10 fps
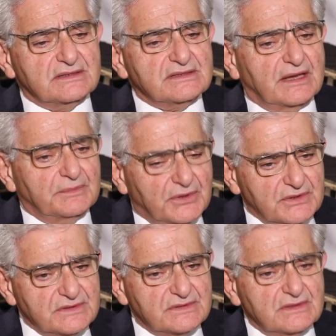
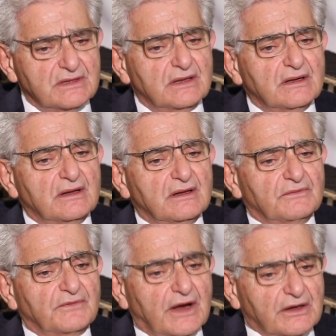Cyprus,
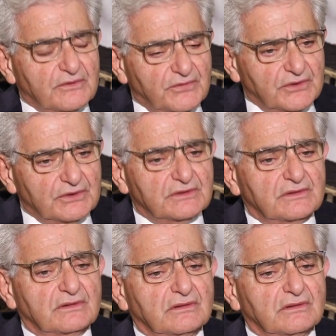Frankfurt,